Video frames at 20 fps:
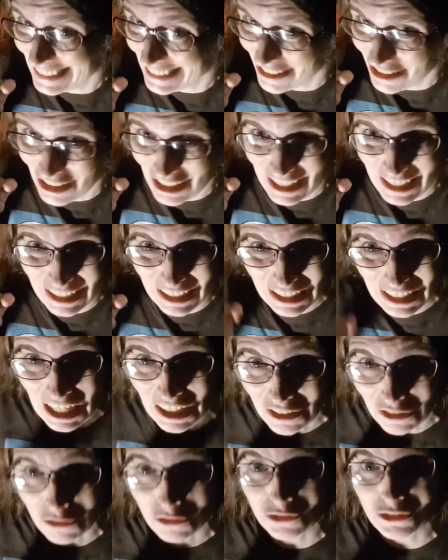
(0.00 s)
and she
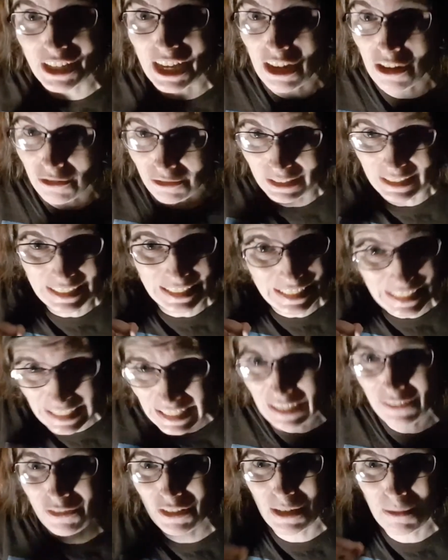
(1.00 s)
cuddled down
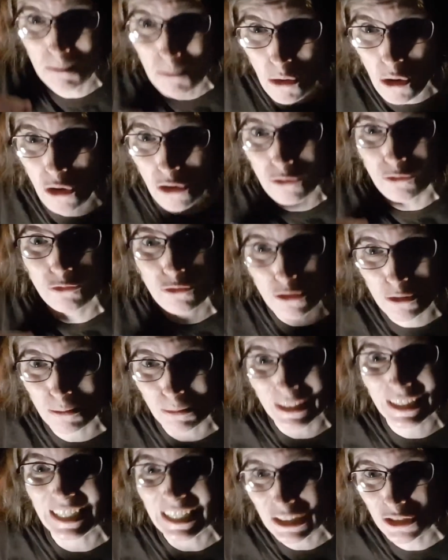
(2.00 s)
even more
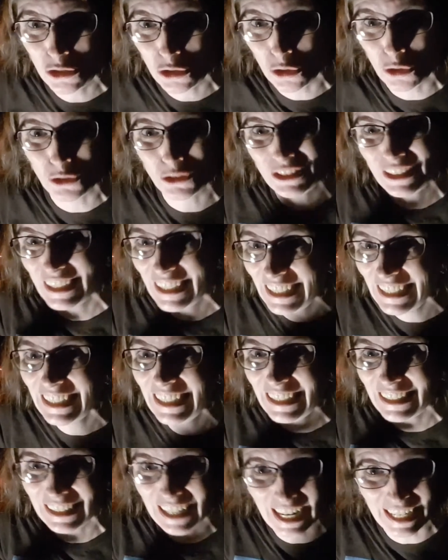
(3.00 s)
firmly into her
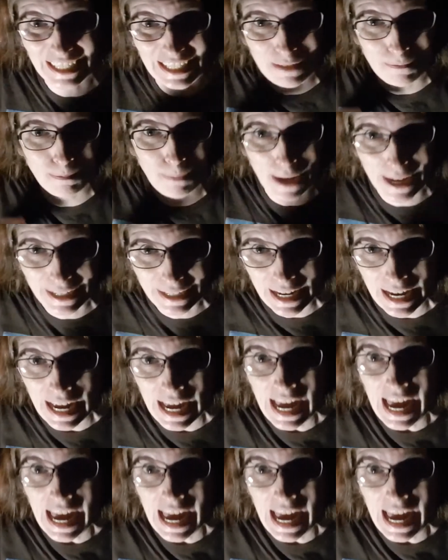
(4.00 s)
teeny tiny bed,